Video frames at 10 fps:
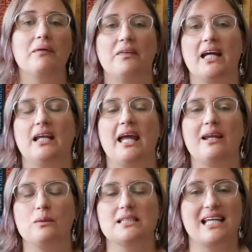But then
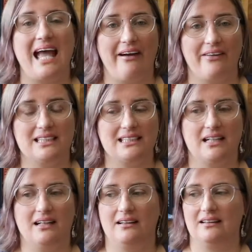Edward's
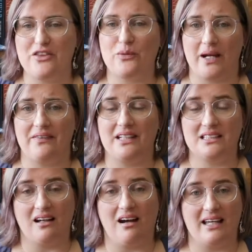character throughout the
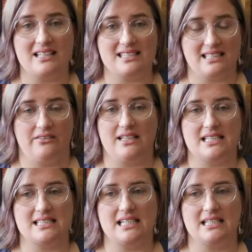entire
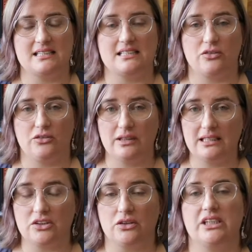series is
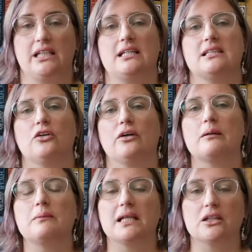really dodgy. He's
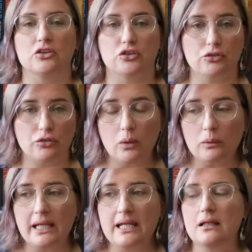incredibly
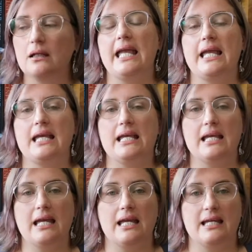controlling.
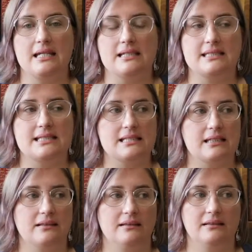He is,
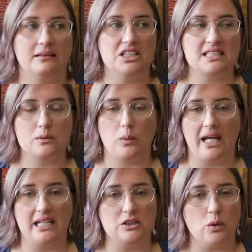just the
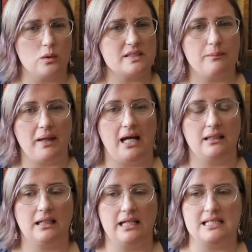way he talks about
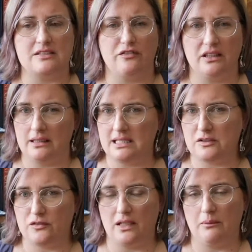his
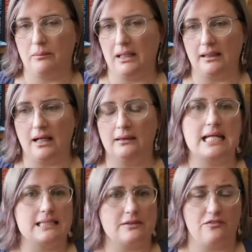feelings for Bella
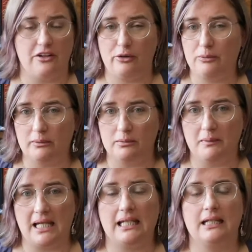is very
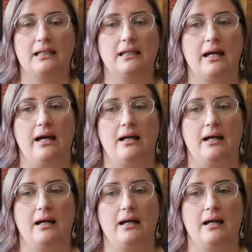problematic.